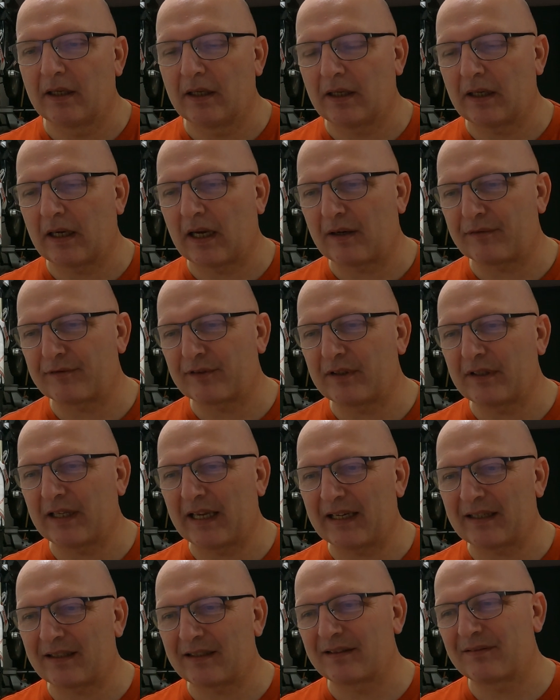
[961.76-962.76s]
After
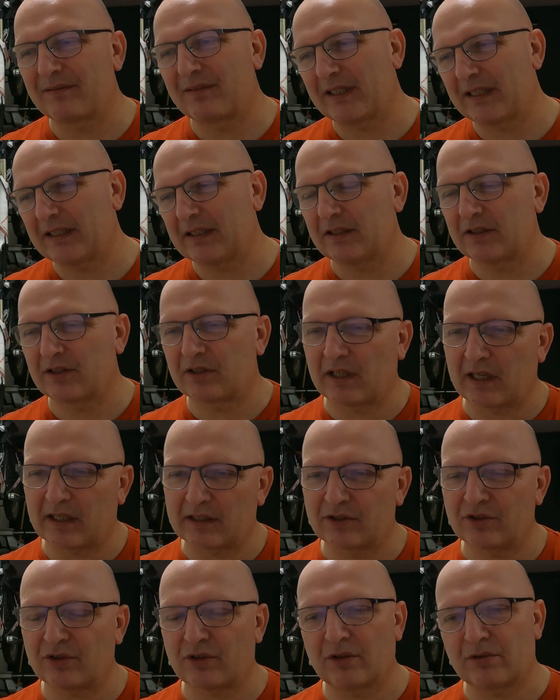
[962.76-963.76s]
that, things
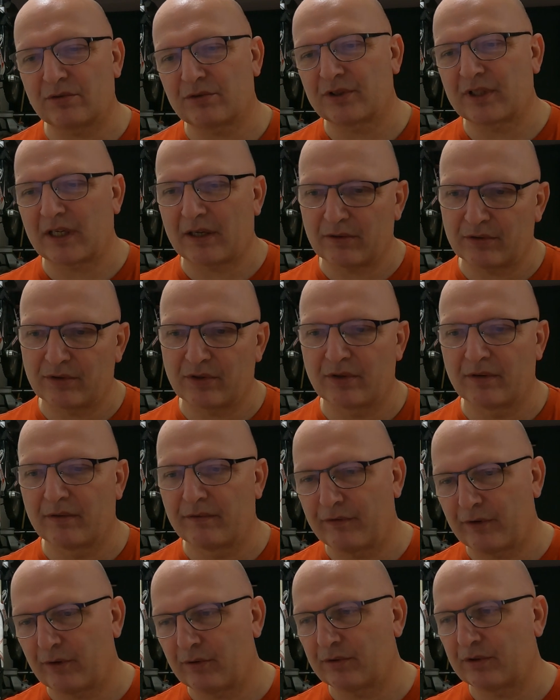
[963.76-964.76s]
start to go south
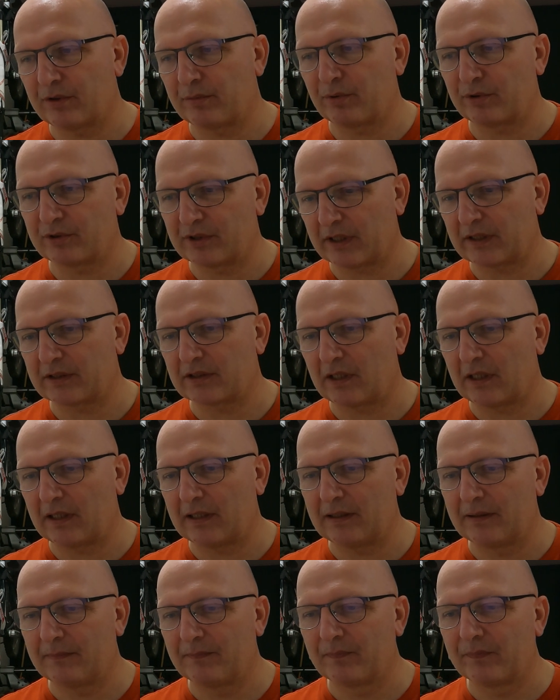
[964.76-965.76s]
for the
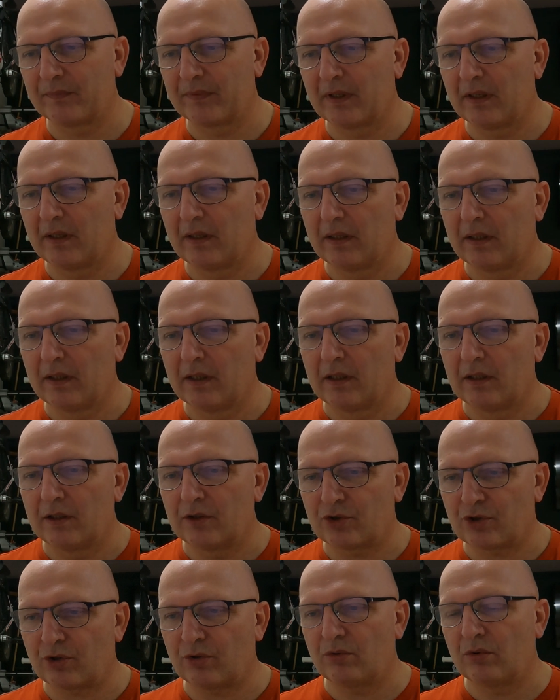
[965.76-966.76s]
projectile.
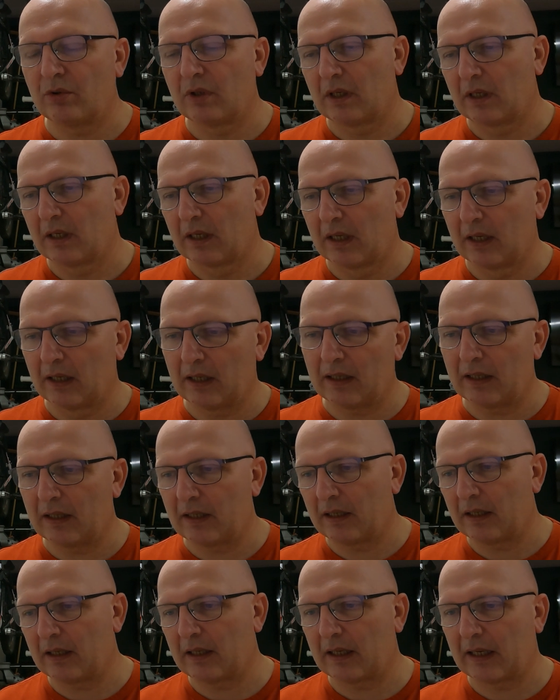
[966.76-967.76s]
So
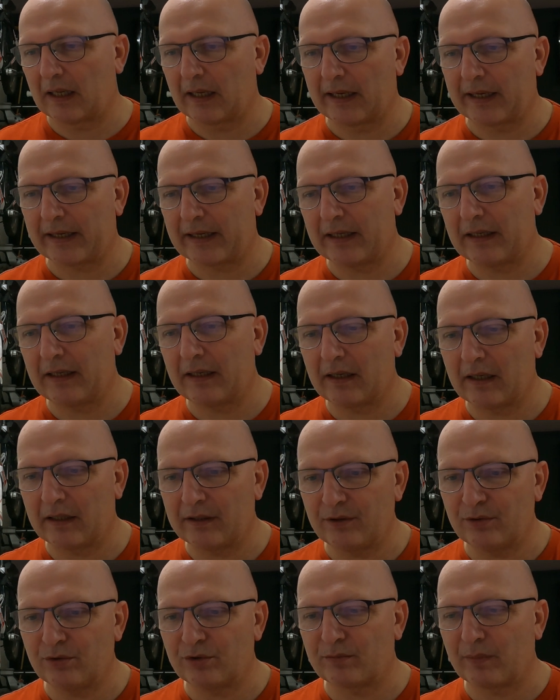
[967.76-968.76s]
again, I
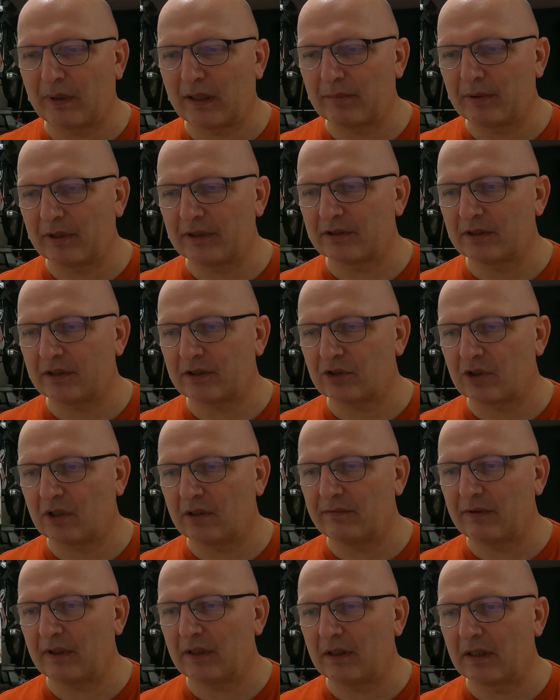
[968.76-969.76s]
used my ballistic
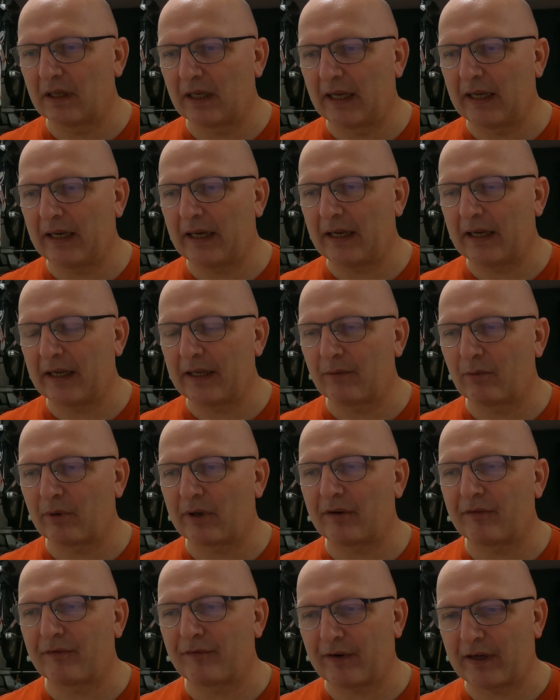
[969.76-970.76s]
solver, and
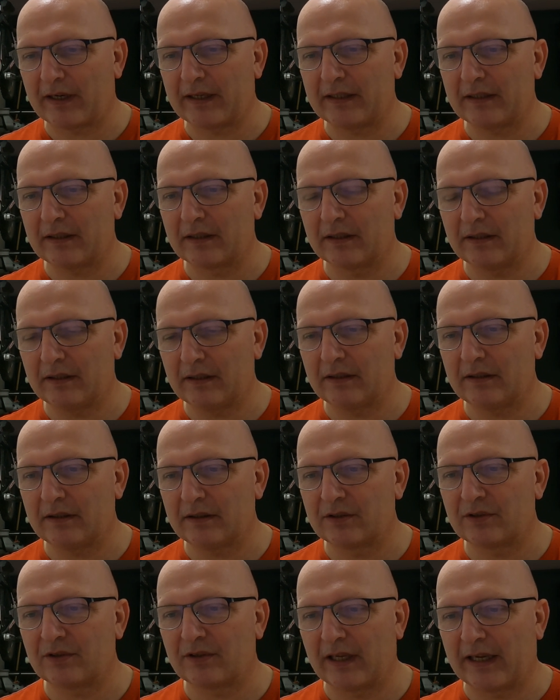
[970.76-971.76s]
what I find
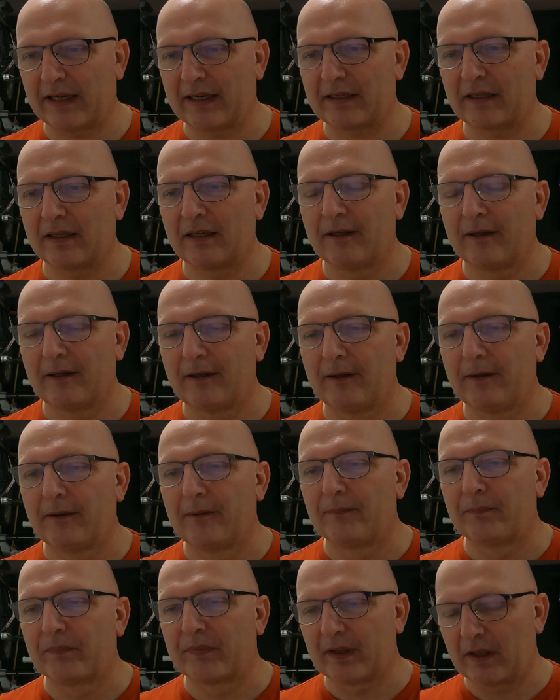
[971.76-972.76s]
is that
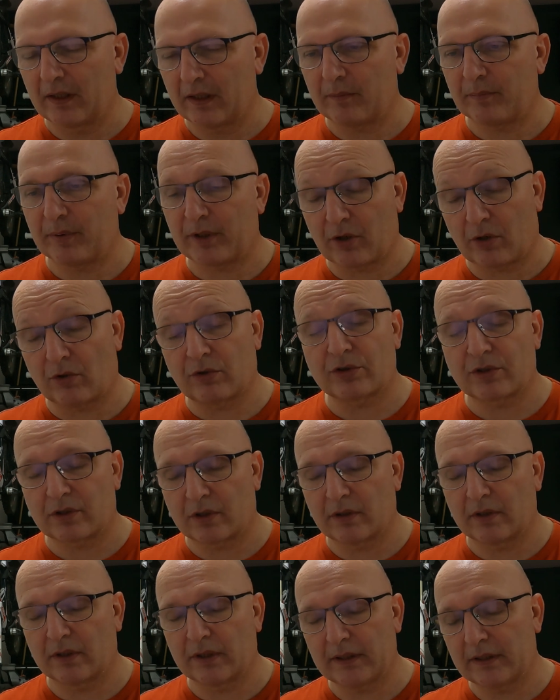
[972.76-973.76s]
because
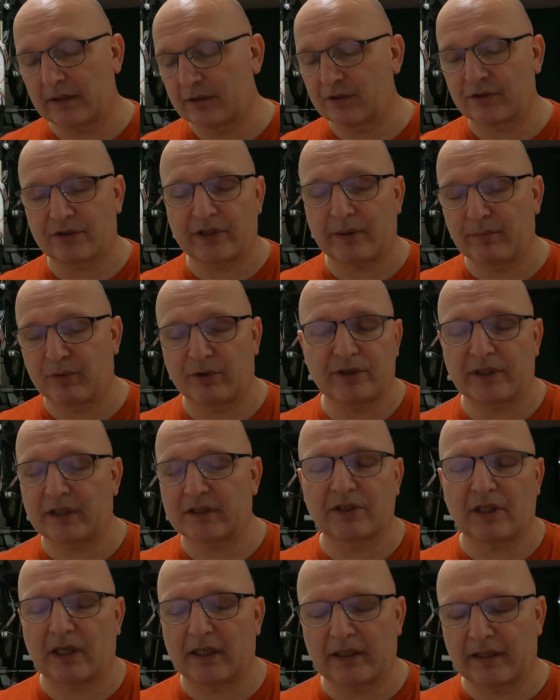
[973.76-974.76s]
it's the same
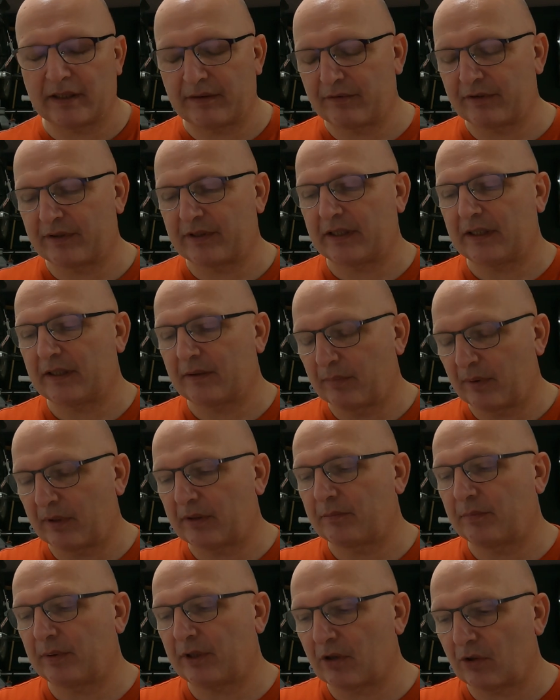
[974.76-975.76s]
projectile and everything,
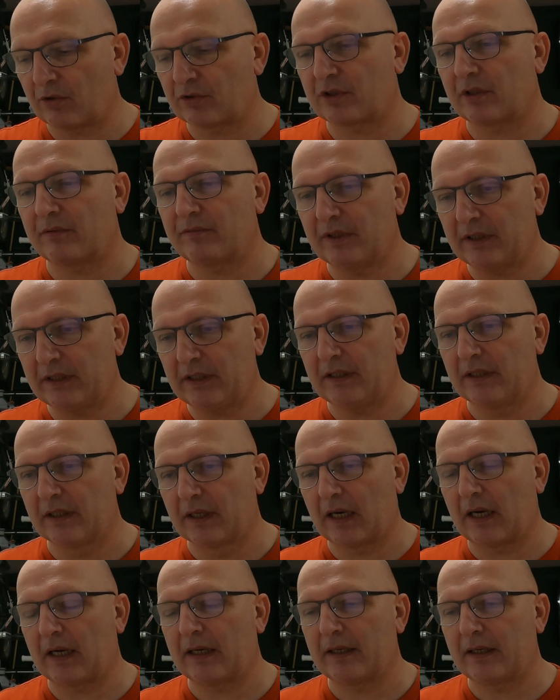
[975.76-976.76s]
but because of the
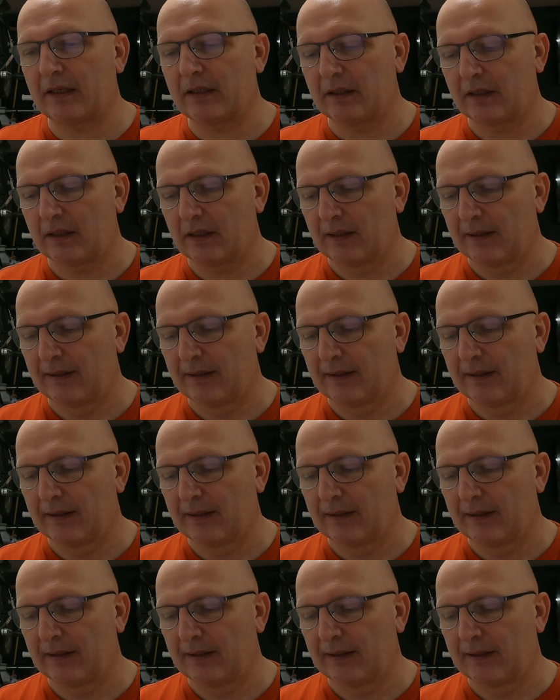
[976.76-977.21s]
higher